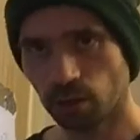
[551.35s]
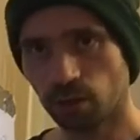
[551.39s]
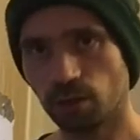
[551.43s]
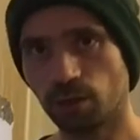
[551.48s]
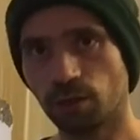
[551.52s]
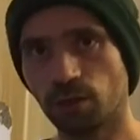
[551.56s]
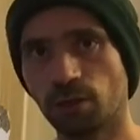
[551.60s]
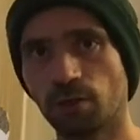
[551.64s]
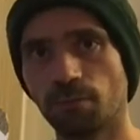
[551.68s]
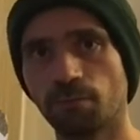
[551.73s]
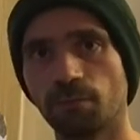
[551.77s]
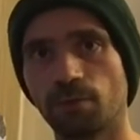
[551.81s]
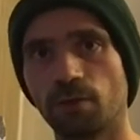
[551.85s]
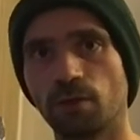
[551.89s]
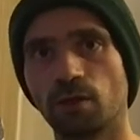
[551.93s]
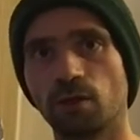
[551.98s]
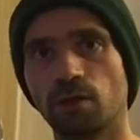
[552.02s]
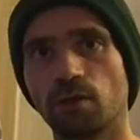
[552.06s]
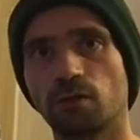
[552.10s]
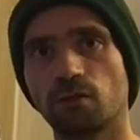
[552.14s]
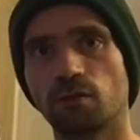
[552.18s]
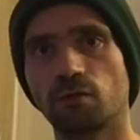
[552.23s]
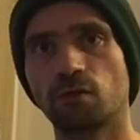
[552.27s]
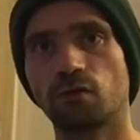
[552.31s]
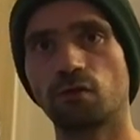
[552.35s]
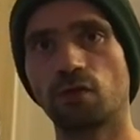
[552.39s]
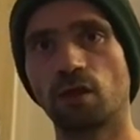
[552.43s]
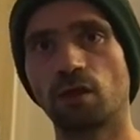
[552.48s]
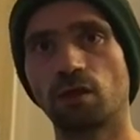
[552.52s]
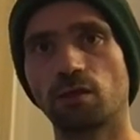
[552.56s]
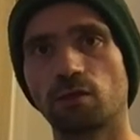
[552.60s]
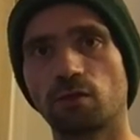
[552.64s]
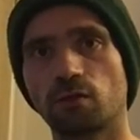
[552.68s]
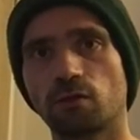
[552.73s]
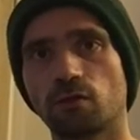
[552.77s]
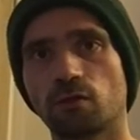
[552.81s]
And number
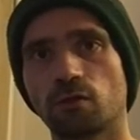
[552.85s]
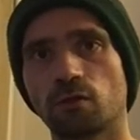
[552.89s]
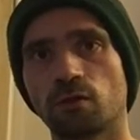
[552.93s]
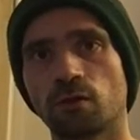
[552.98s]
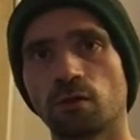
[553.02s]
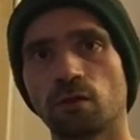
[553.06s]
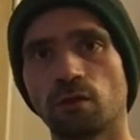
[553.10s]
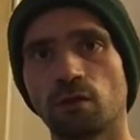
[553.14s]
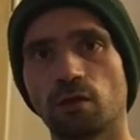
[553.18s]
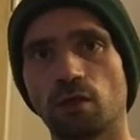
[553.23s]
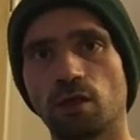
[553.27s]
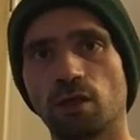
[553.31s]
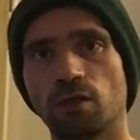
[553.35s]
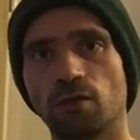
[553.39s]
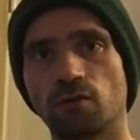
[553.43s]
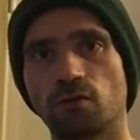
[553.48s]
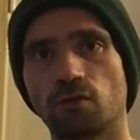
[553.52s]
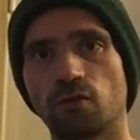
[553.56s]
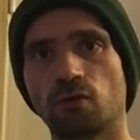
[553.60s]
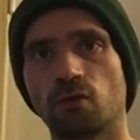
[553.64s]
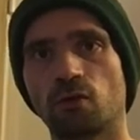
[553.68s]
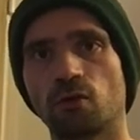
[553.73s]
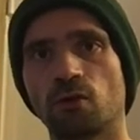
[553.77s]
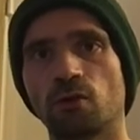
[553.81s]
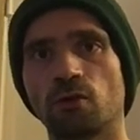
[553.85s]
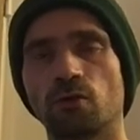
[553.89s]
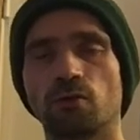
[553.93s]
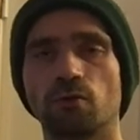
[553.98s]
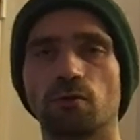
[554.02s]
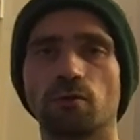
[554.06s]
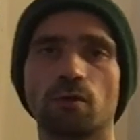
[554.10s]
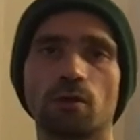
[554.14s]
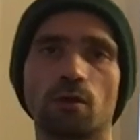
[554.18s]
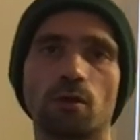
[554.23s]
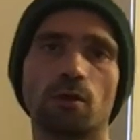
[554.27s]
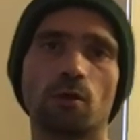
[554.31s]
6 is to
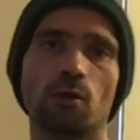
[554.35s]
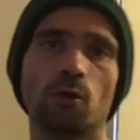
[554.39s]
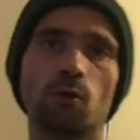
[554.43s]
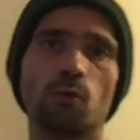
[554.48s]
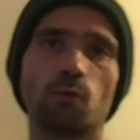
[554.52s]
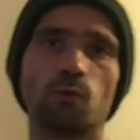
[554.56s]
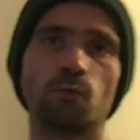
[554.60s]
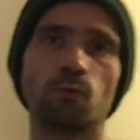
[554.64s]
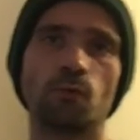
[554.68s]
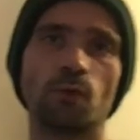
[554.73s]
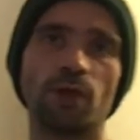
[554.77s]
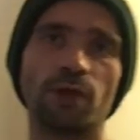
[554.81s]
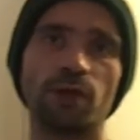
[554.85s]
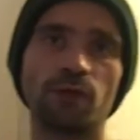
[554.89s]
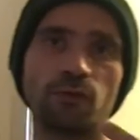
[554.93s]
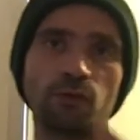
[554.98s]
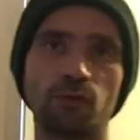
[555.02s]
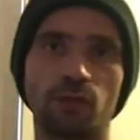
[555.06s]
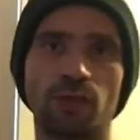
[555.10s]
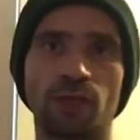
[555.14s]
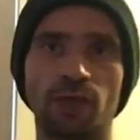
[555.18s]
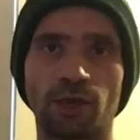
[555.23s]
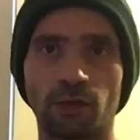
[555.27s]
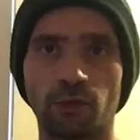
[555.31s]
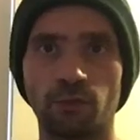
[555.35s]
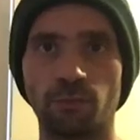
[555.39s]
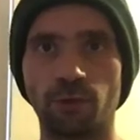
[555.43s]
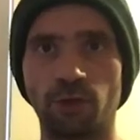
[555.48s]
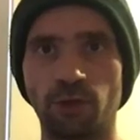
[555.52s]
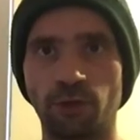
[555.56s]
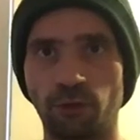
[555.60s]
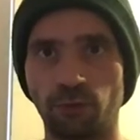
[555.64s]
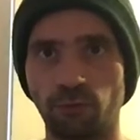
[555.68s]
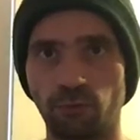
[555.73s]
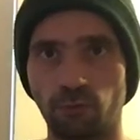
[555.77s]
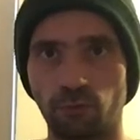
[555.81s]
raise the
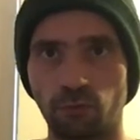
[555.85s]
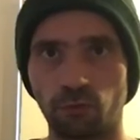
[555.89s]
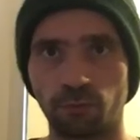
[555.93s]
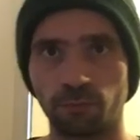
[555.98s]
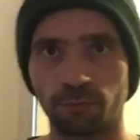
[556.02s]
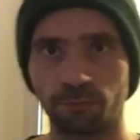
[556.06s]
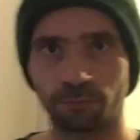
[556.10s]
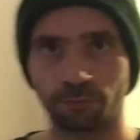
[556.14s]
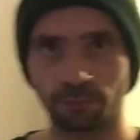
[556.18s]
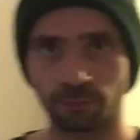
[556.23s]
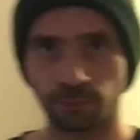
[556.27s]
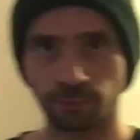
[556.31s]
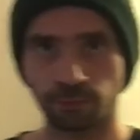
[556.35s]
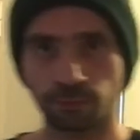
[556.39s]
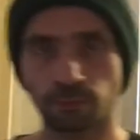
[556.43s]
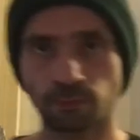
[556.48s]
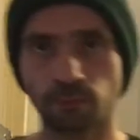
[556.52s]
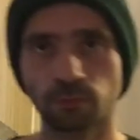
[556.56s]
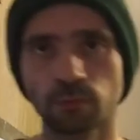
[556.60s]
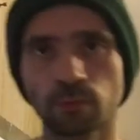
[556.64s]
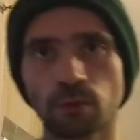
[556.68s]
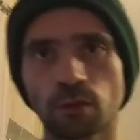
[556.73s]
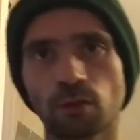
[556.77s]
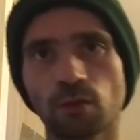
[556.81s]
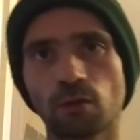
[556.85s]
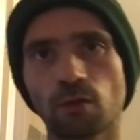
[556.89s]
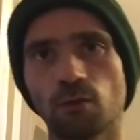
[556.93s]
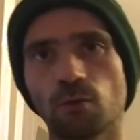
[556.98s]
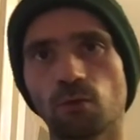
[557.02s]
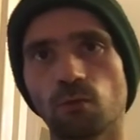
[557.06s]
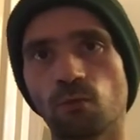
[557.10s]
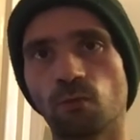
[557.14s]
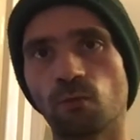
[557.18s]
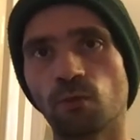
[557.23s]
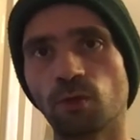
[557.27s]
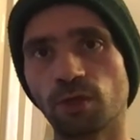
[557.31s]
elbows.
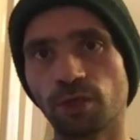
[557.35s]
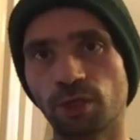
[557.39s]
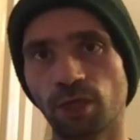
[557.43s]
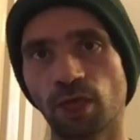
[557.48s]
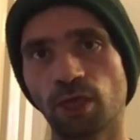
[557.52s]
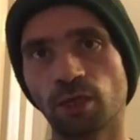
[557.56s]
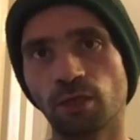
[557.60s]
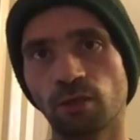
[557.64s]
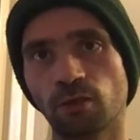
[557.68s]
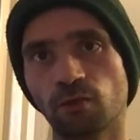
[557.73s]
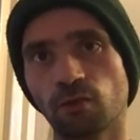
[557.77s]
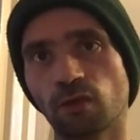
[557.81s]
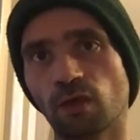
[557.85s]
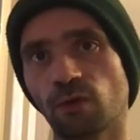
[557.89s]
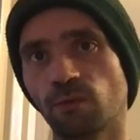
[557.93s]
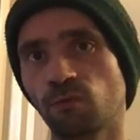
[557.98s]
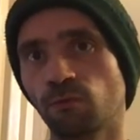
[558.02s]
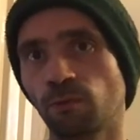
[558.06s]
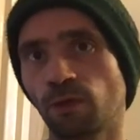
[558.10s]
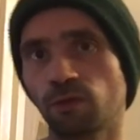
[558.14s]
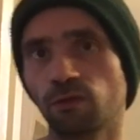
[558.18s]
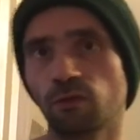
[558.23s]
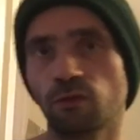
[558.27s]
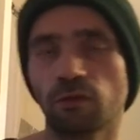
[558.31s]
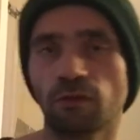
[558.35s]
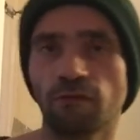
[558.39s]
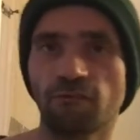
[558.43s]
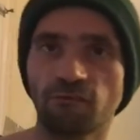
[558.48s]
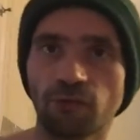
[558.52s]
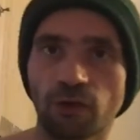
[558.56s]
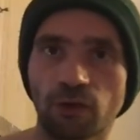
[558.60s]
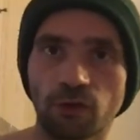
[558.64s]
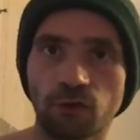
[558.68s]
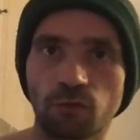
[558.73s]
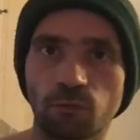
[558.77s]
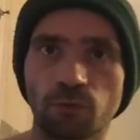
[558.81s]
Well, again, this comes back to the
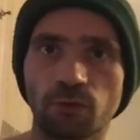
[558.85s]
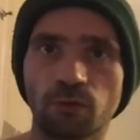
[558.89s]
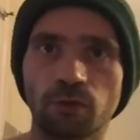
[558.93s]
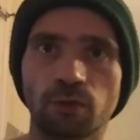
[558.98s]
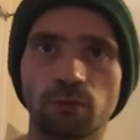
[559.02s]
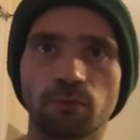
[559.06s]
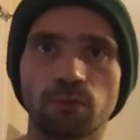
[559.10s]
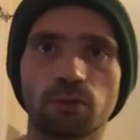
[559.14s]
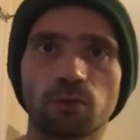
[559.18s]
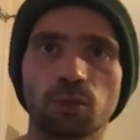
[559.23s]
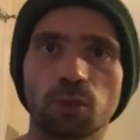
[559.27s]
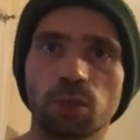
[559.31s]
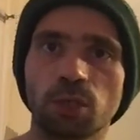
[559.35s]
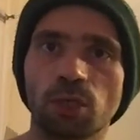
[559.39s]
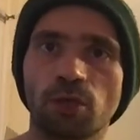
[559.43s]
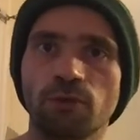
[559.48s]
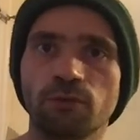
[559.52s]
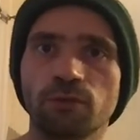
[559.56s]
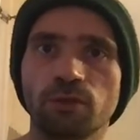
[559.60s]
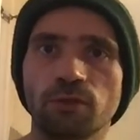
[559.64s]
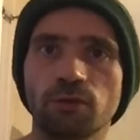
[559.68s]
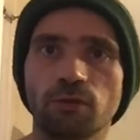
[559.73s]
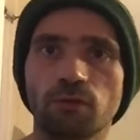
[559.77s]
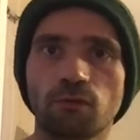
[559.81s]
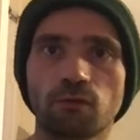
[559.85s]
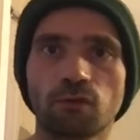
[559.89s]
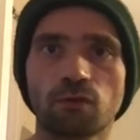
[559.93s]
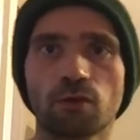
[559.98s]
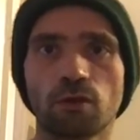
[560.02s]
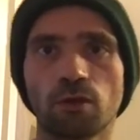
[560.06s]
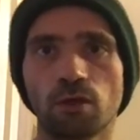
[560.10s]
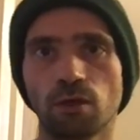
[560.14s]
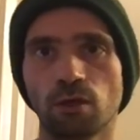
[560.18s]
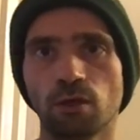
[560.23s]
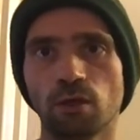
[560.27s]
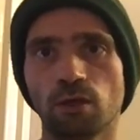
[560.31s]
first point with the shoulders.
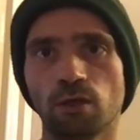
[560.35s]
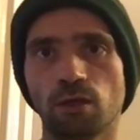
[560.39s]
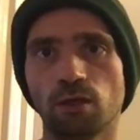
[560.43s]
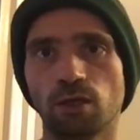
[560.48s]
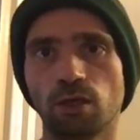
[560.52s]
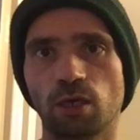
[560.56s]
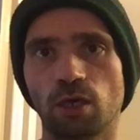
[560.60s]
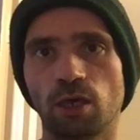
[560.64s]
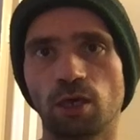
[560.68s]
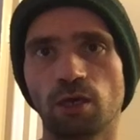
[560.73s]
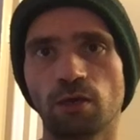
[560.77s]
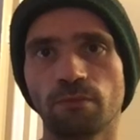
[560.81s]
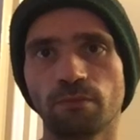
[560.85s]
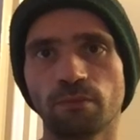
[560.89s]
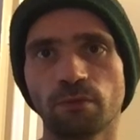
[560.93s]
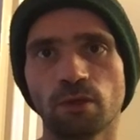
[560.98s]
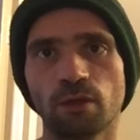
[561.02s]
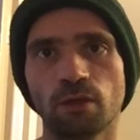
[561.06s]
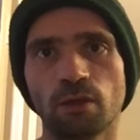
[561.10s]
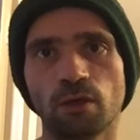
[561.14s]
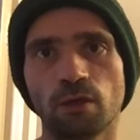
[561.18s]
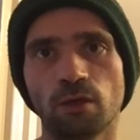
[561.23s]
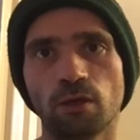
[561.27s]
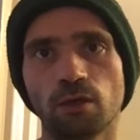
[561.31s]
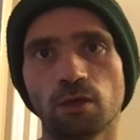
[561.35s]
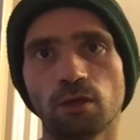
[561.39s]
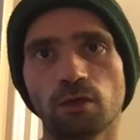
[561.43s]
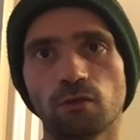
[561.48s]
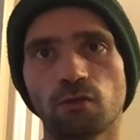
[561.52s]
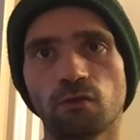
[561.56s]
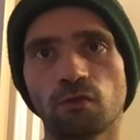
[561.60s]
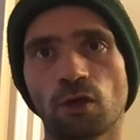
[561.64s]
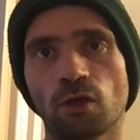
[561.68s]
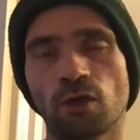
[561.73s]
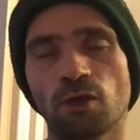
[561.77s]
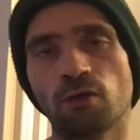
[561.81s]
Okay,
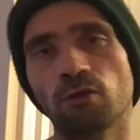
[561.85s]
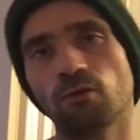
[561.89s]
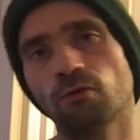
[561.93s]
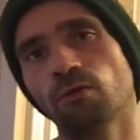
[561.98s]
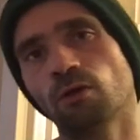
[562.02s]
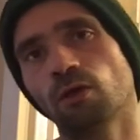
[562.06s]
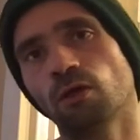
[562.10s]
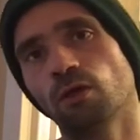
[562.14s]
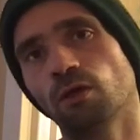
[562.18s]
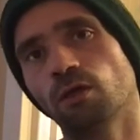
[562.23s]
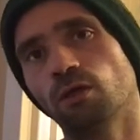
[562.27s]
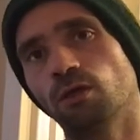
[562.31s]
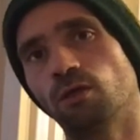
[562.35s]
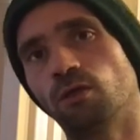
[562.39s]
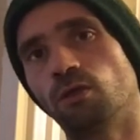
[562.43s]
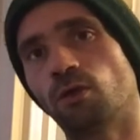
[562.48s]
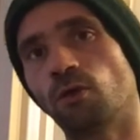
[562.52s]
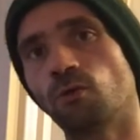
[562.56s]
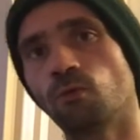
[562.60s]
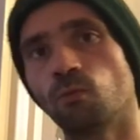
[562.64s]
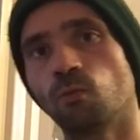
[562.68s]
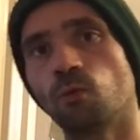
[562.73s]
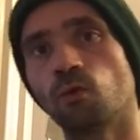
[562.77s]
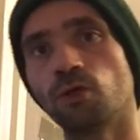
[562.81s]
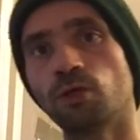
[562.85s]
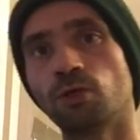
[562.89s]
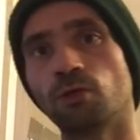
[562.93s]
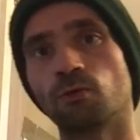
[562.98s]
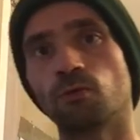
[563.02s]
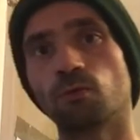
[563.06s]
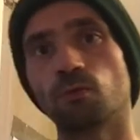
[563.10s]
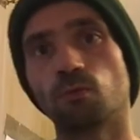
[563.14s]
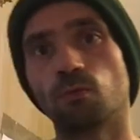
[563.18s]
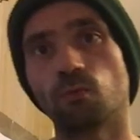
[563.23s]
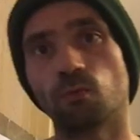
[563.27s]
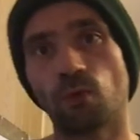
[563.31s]
so you don't want
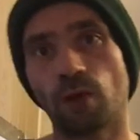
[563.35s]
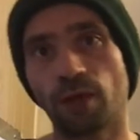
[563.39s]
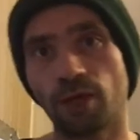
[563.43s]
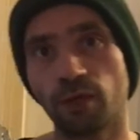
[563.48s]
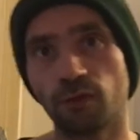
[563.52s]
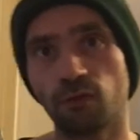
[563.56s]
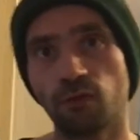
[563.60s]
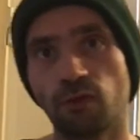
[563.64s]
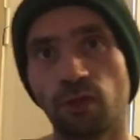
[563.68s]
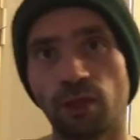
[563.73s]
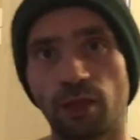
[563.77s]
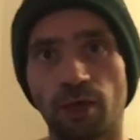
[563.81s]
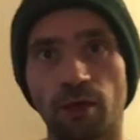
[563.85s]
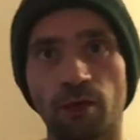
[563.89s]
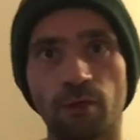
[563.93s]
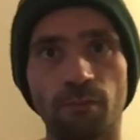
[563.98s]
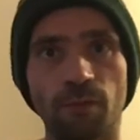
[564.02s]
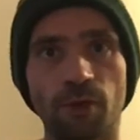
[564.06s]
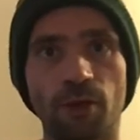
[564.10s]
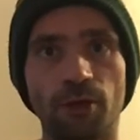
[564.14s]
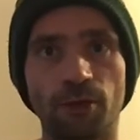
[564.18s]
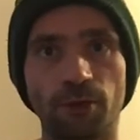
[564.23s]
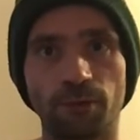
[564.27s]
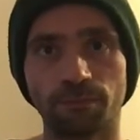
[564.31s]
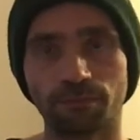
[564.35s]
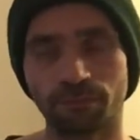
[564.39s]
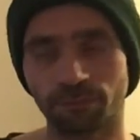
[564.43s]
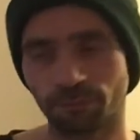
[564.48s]
to raise the elbow